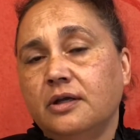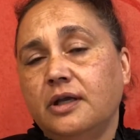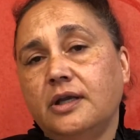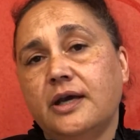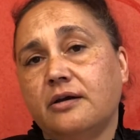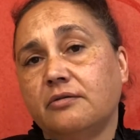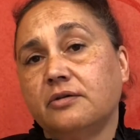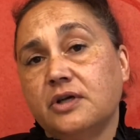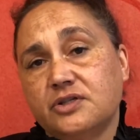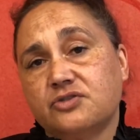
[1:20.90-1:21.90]
in our
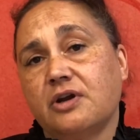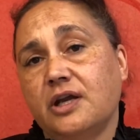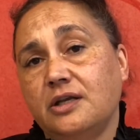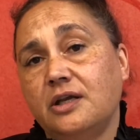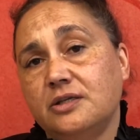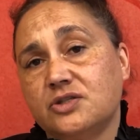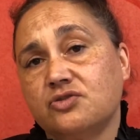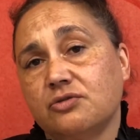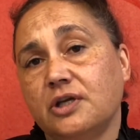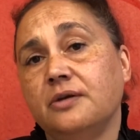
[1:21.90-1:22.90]
Australian
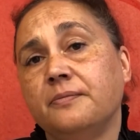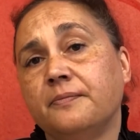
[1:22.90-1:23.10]
history.